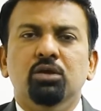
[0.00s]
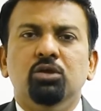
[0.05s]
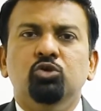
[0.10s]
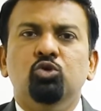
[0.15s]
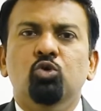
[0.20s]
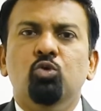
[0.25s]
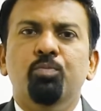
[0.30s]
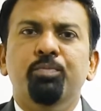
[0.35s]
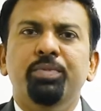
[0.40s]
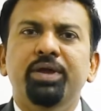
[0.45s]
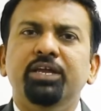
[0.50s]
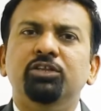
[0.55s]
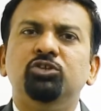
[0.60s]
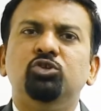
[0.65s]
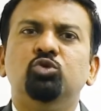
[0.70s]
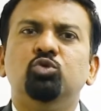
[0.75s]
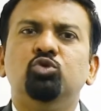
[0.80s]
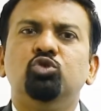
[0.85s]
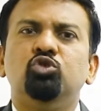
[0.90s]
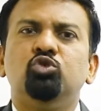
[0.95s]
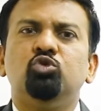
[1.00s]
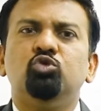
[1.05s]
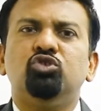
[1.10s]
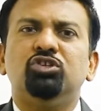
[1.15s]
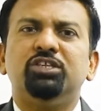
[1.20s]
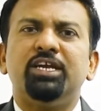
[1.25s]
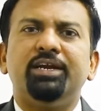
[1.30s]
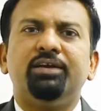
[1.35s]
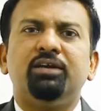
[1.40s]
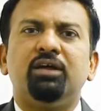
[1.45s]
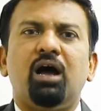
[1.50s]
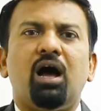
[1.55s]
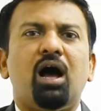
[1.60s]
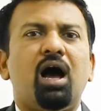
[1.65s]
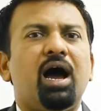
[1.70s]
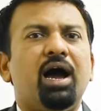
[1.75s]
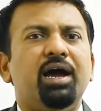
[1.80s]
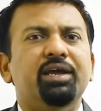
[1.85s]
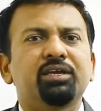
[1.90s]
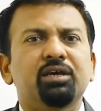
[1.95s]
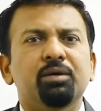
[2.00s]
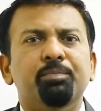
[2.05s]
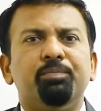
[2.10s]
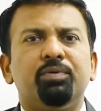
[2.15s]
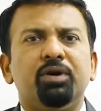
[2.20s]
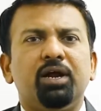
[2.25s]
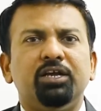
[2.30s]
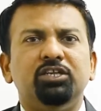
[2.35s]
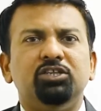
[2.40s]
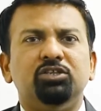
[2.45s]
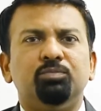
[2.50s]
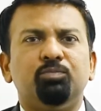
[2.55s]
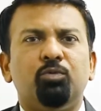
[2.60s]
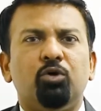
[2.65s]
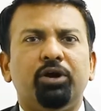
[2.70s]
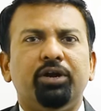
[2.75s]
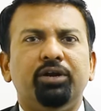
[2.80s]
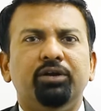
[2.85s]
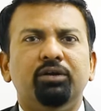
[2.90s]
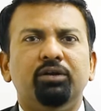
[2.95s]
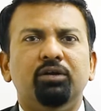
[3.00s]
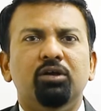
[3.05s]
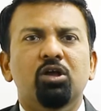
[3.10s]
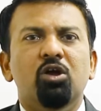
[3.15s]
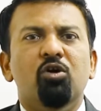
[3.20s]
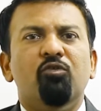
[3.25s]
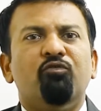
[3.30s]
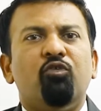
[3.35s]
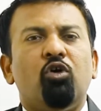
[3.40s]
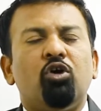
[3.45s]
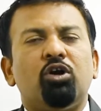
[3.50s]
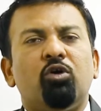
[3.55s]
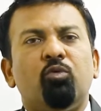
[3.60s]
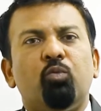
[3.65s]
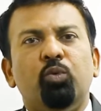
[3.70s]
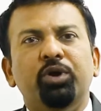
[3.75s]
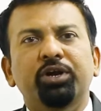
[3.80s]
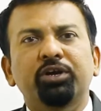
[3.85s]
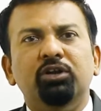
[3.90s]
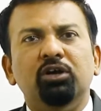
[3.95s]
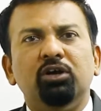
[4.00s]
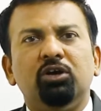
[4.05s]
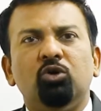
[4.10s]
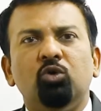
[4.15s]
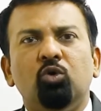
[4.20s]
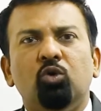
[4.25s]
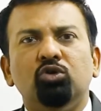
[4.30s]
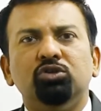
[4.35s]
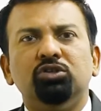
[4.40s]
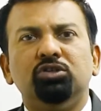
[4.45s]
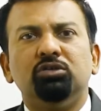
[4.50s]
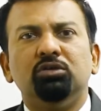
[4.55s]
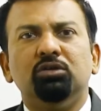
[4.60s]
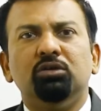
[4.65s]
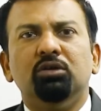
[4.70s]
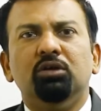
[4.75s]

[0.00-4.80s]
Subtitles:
You may choose to set a higher price point for a winter clothes